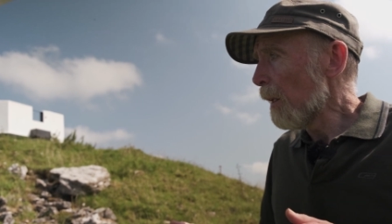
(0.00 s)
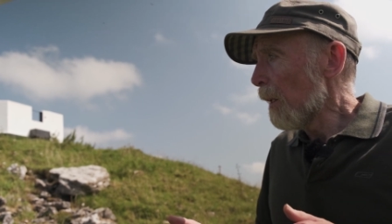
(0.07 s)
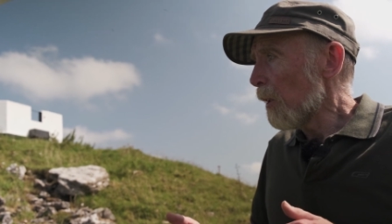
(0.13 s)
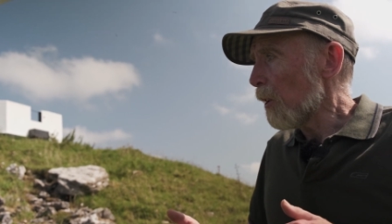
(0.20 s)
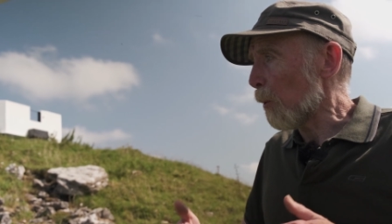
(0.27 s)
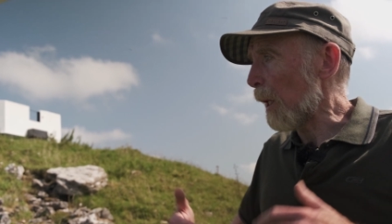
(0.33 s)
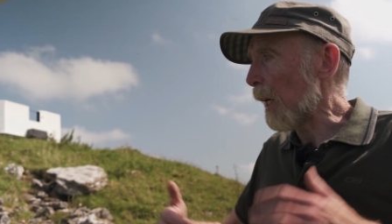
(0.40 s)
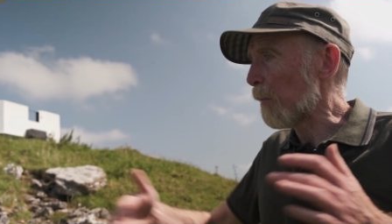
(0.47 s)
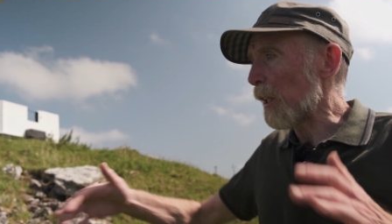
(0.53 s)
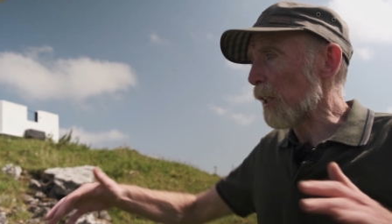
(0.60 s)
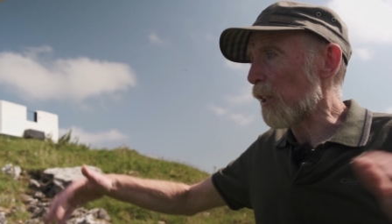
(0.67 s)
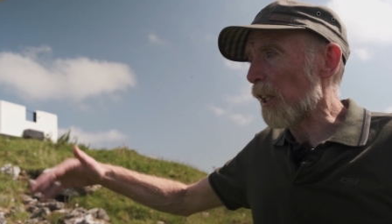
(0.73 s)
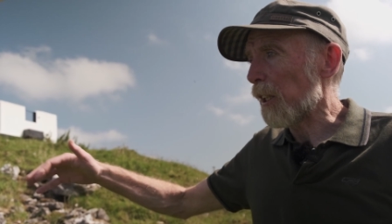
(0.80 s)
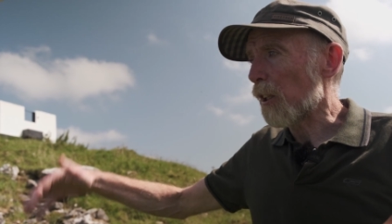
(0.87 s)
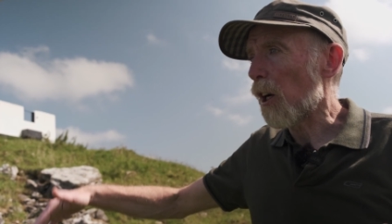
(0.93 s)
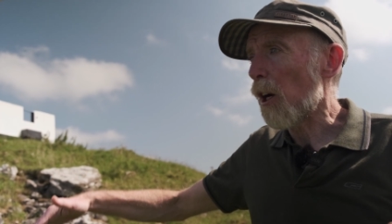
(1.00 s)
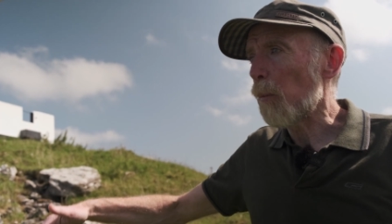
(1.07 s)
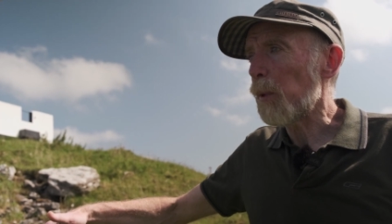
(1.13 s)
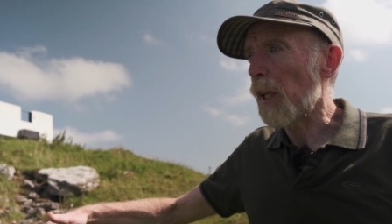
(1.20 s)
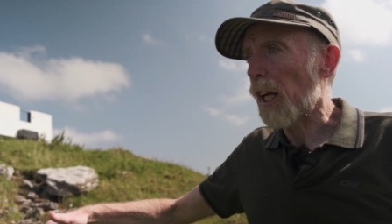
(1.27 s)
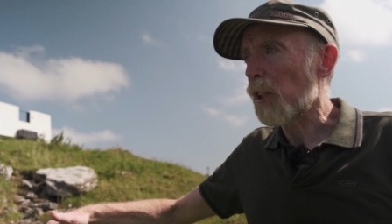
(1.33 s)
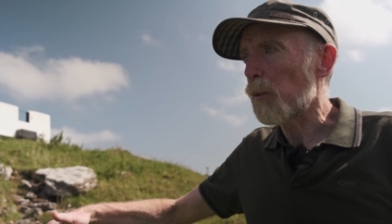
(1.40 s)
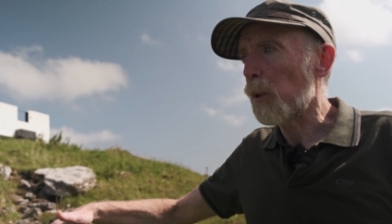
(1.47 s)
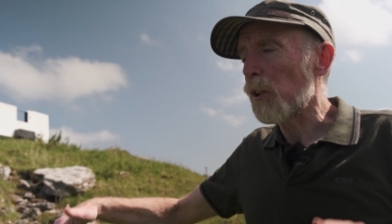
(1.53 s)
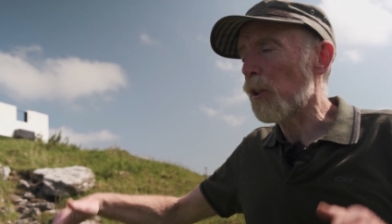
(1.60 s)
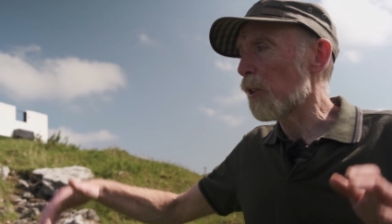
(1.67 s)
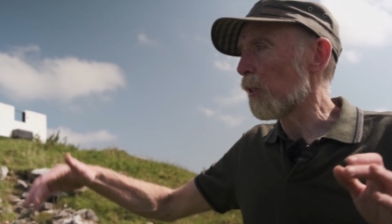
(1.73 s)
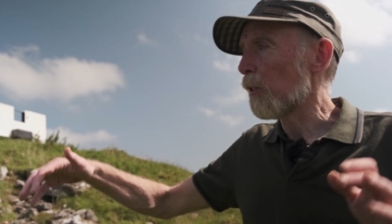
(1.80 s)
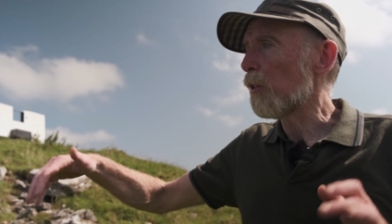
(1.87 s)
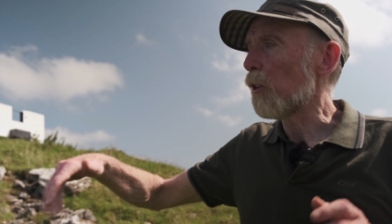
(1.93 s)
So we have this little complex, but
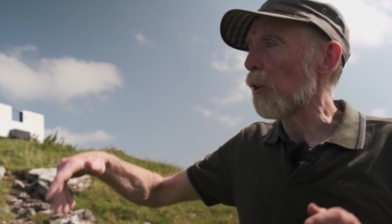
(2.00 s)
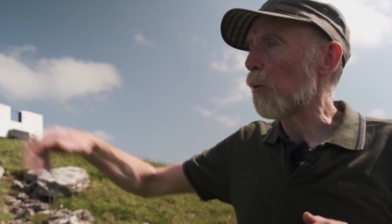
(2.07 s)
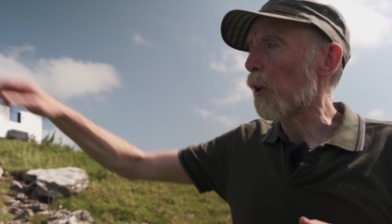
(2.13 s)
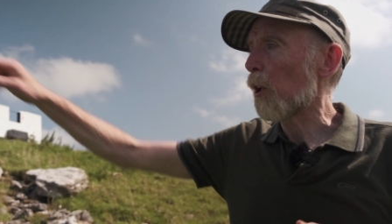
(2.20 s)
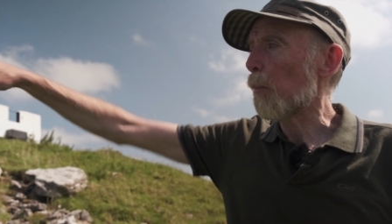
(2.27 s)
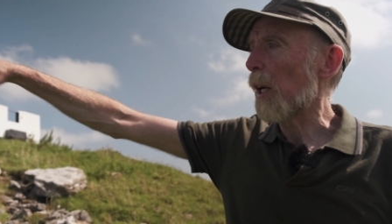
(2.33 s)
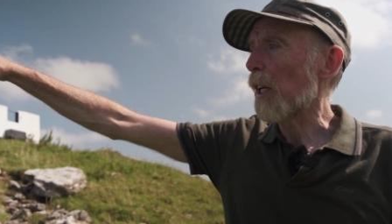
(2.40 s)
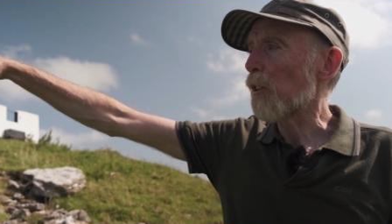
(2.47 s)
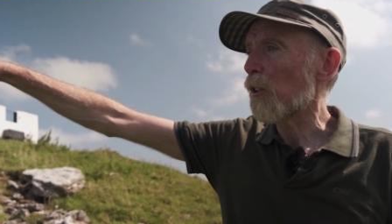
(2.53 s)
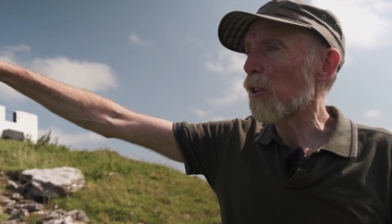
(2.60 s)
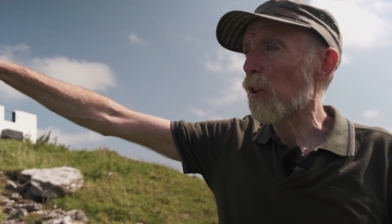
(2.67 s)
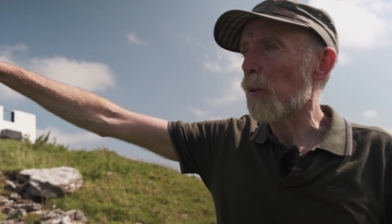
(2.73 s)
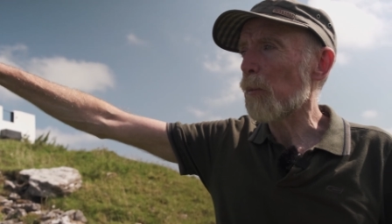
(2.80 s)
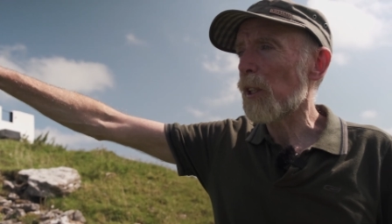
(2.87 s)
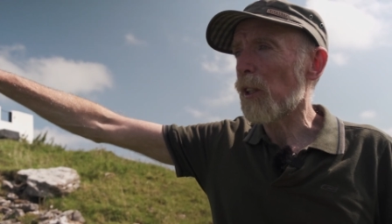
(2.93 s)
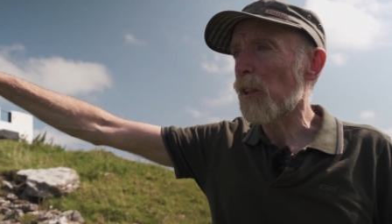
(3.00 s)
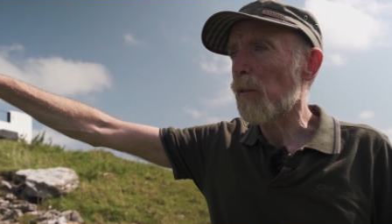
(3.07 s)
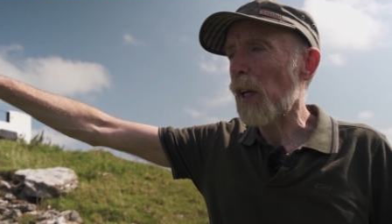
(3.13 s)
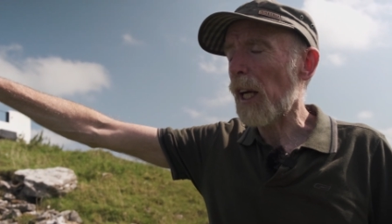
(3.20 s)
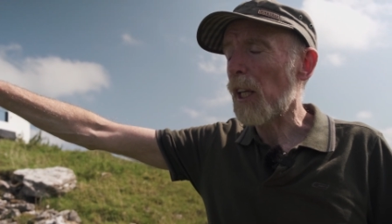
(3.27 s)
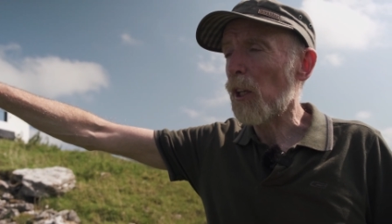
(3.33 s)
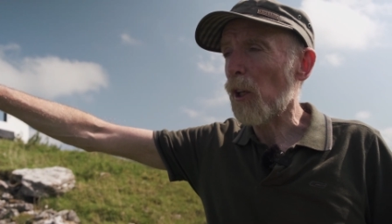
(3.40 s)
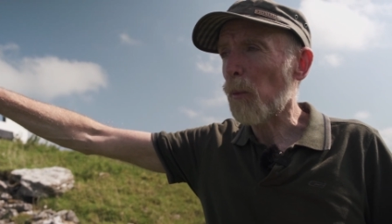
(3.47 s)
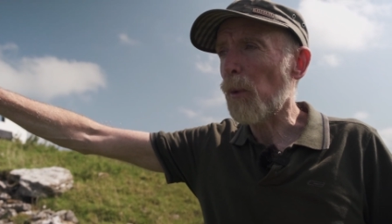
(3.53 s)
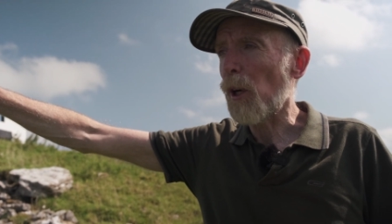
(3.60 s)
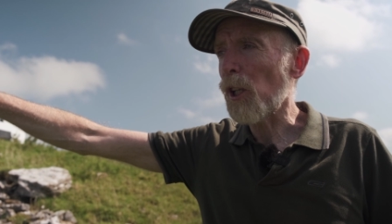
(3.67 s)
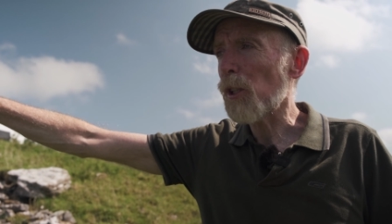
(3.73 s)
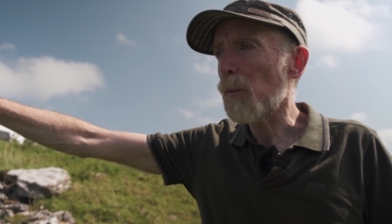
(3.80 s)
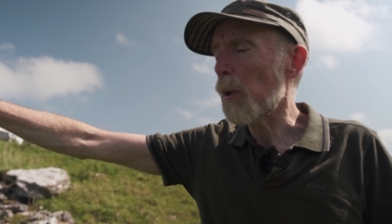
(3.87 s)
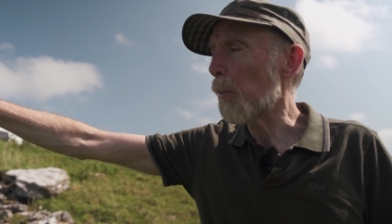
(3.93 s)
there's two other passage tombs in the valley, or
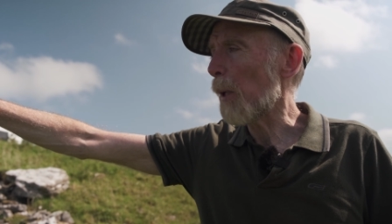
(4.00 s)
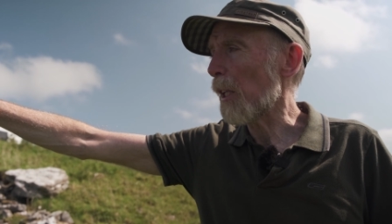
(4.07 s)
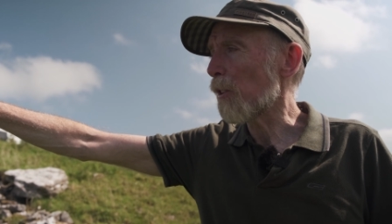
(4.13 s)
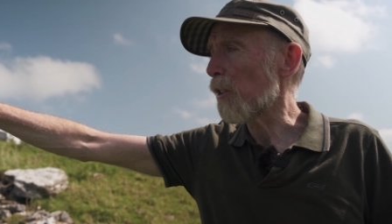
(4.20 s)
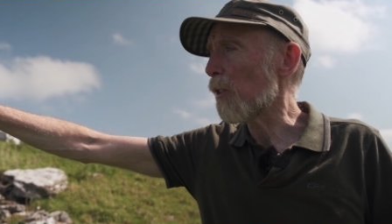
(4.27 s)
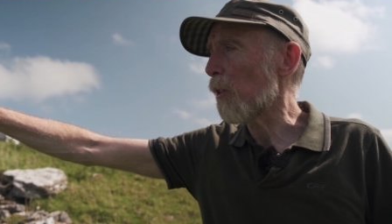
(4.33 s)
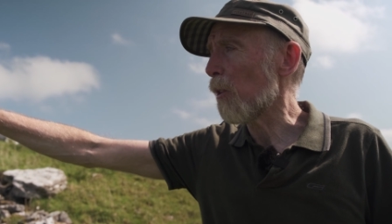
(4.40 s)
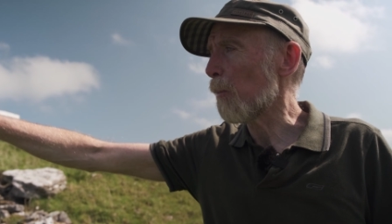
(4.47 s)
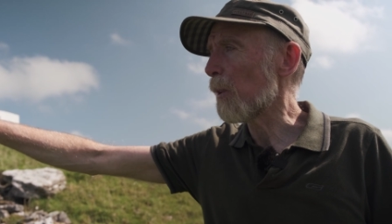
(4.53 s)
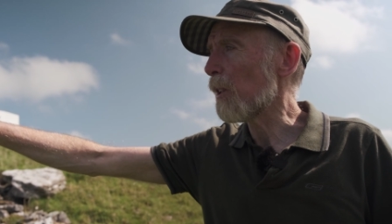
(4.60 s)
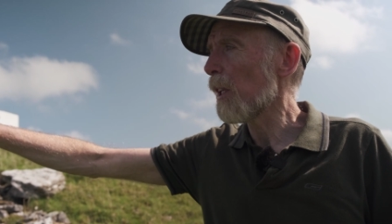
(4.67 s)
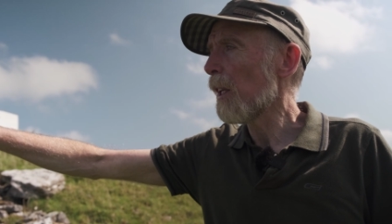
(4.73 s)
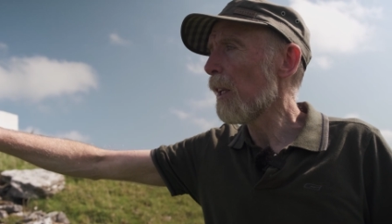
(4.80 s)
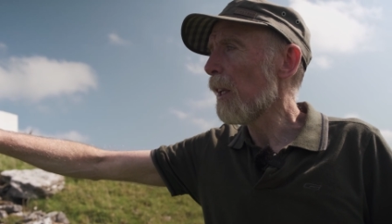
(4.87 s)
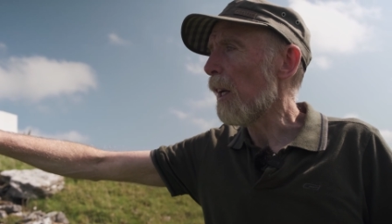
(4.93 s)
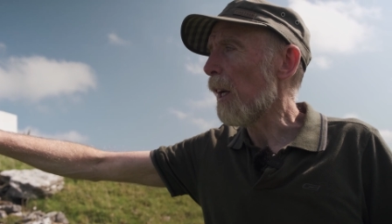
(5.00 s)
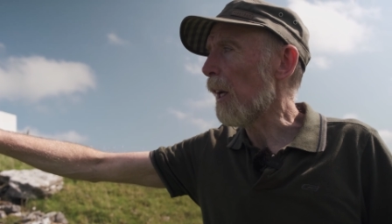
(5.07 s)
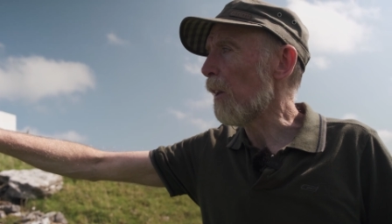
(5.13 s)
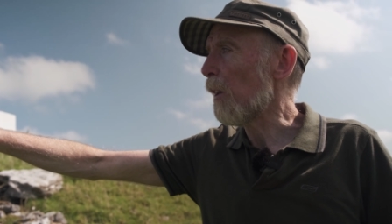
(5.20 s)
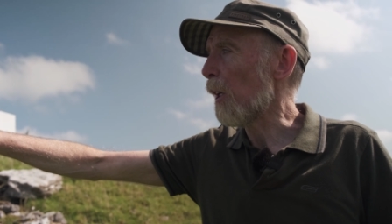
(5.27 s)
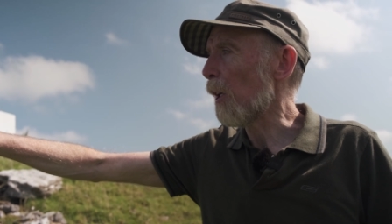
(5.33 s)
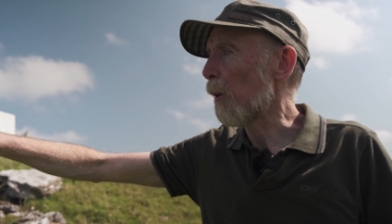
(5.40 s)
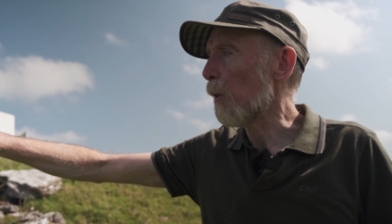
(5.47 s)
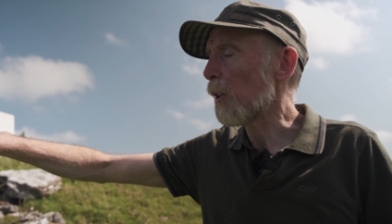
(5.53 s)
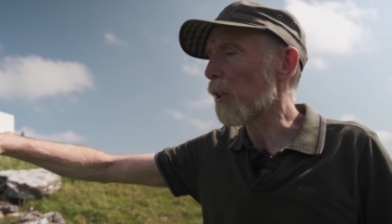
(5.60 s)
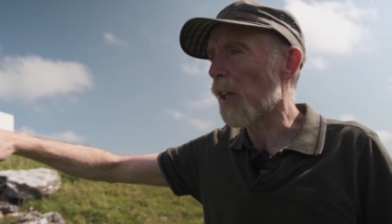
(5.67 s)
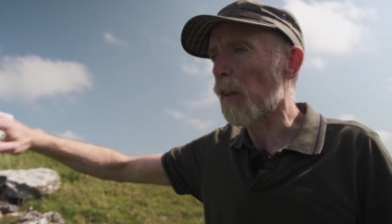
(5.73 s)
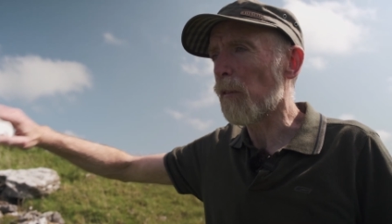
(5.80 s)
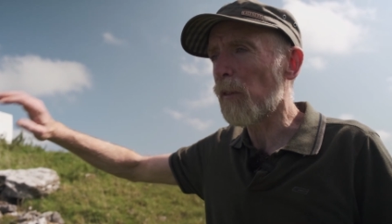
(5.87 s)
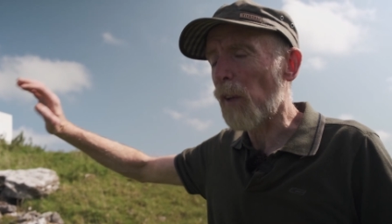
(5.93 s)
possible passage tombs, near
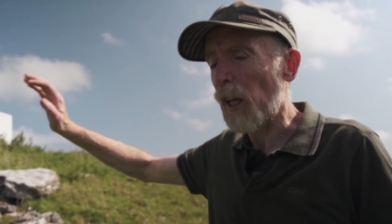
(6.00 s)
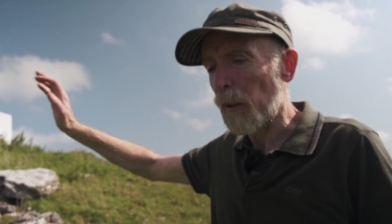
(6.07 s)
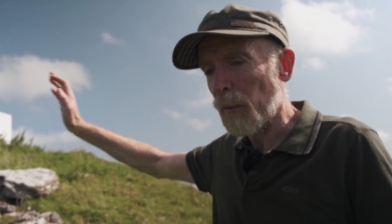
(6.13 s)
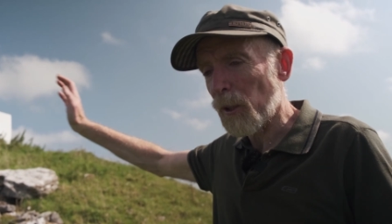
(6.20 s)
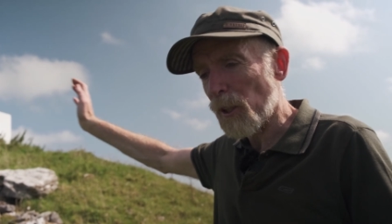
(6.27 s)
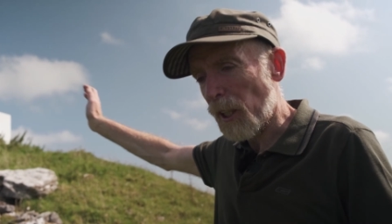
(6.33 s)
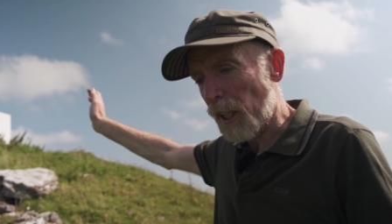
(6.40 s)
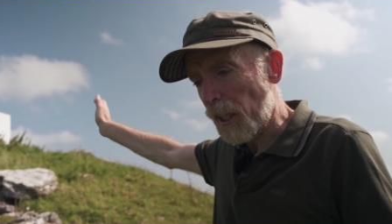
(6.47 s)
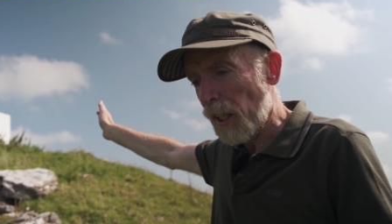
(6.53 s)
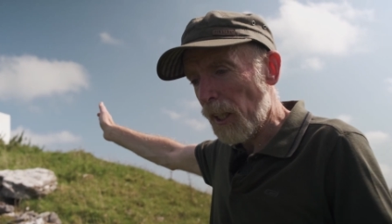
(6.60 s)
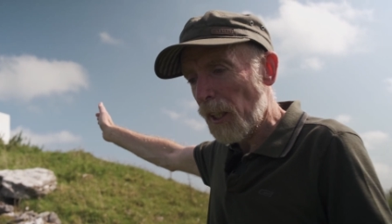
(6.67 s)
us, and famously